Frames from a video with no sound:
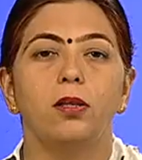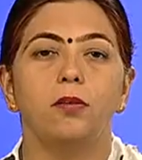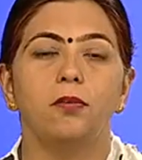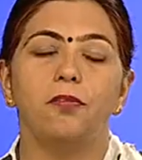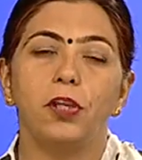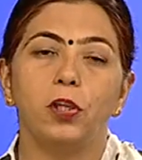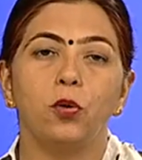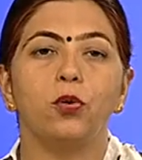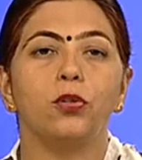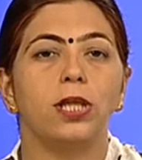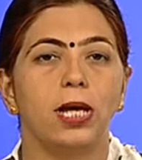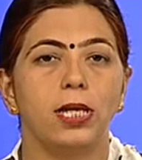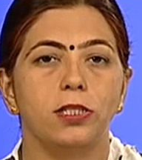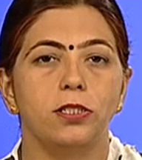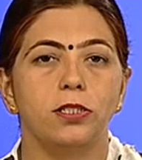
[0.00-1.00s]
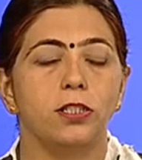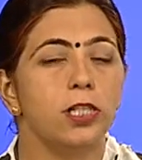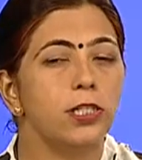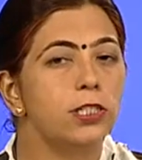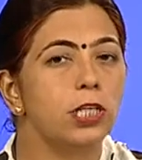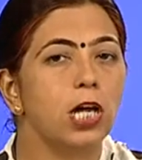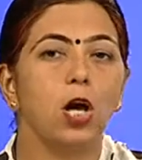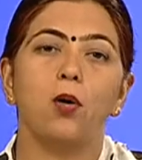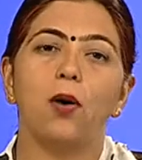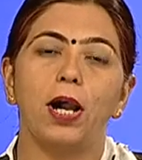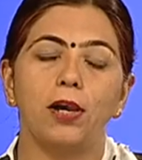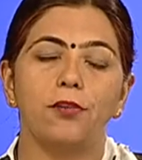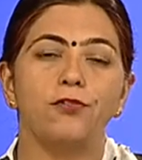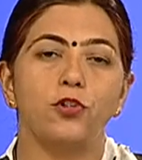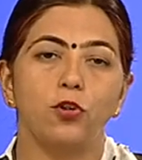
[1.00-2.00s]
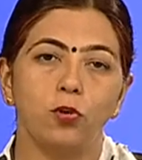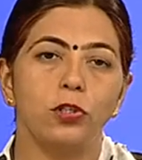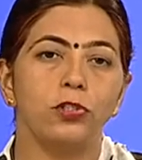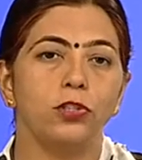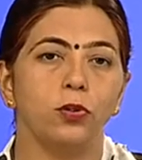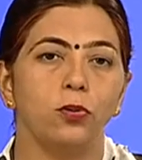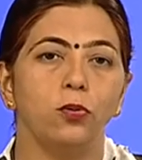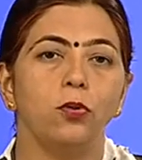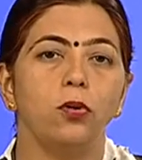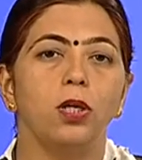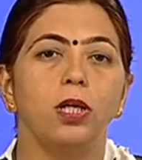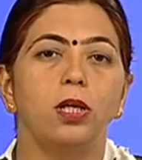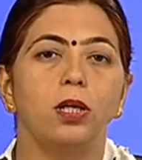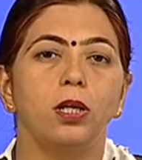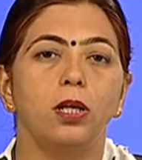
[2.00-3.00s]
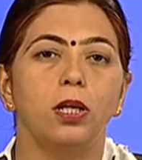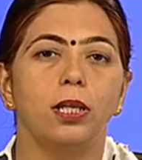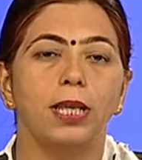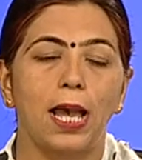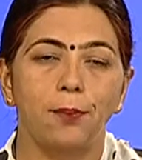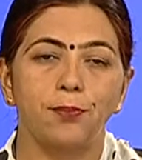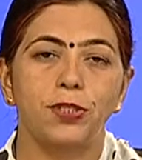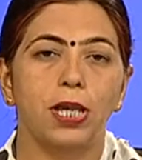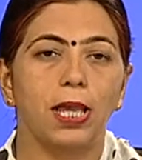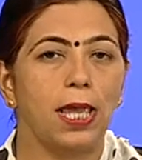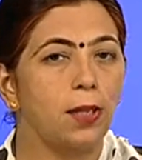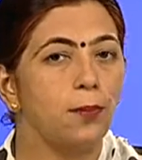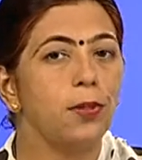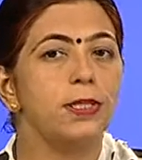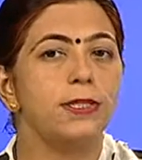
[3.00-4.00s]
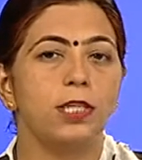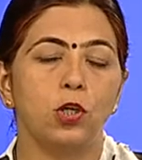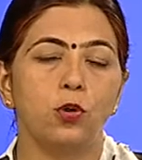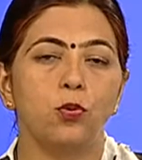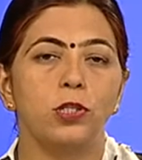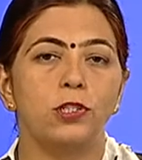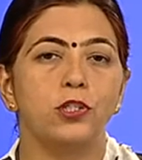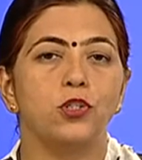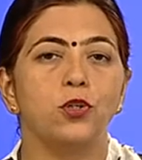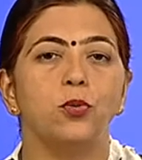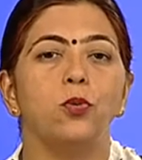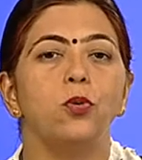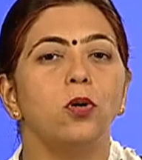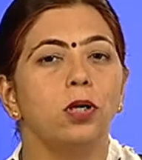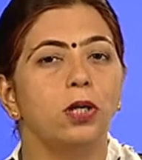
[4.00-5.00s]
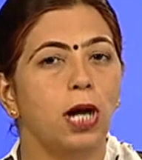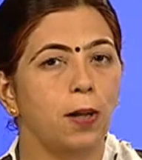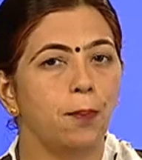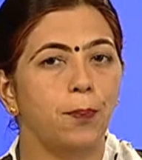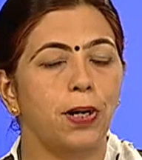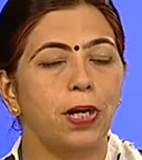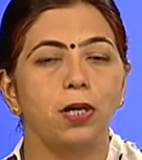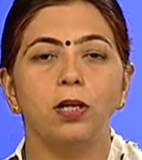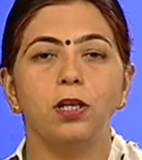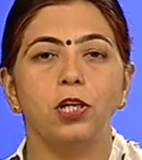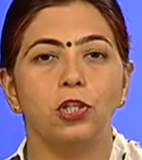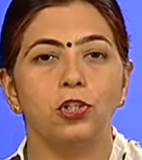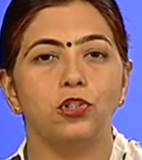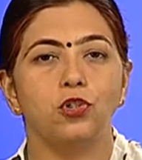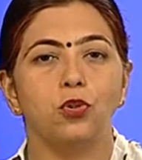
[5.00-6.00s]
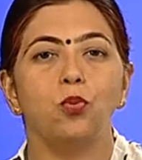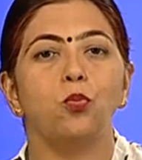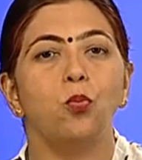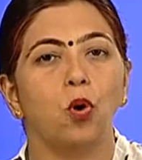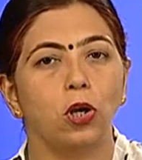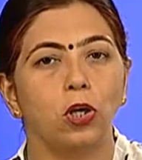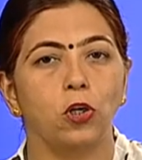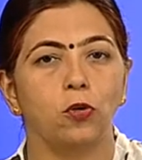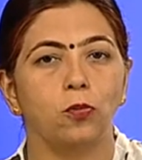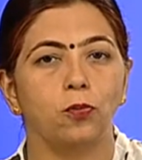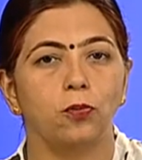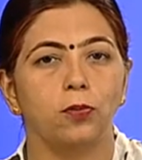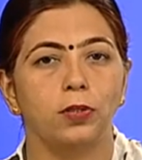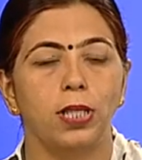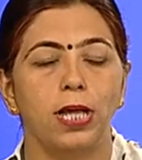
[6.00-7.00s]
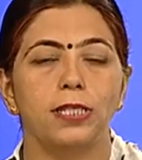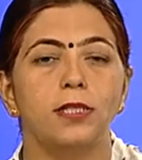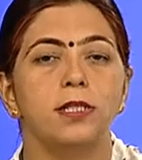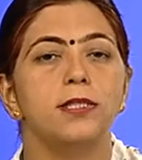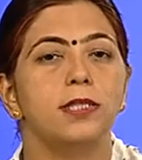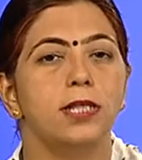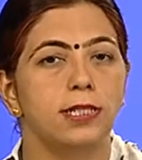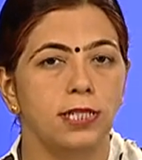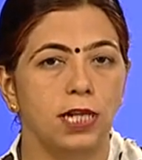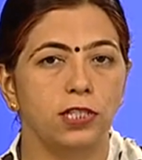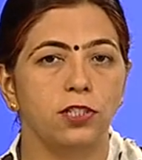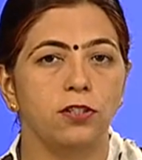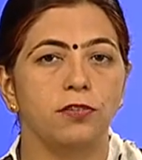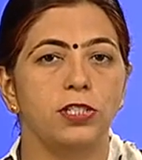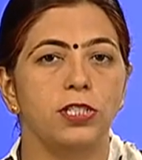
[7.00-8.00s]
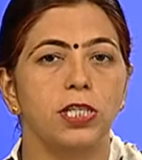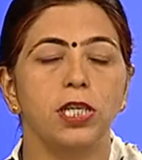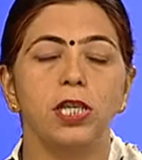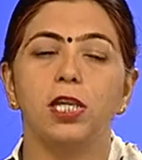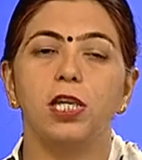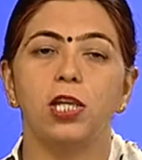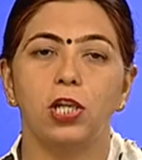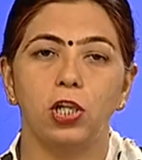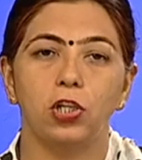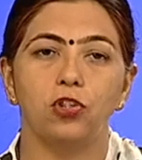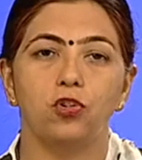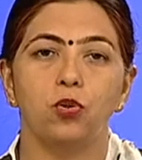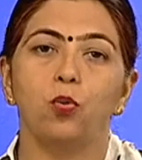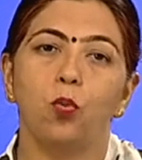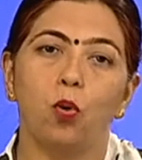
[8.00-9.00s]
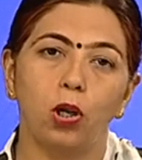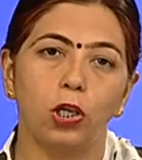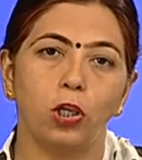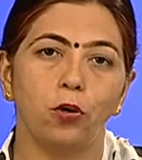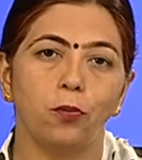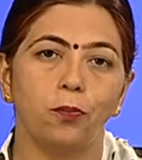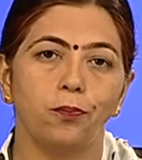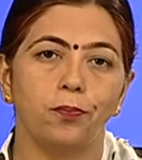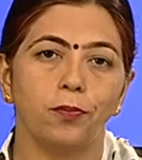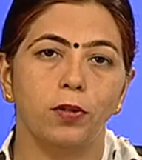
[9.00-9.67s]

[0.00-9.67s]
We know that just now I have told you lambda m is equals to kappa into volume, that is conductivity into volume.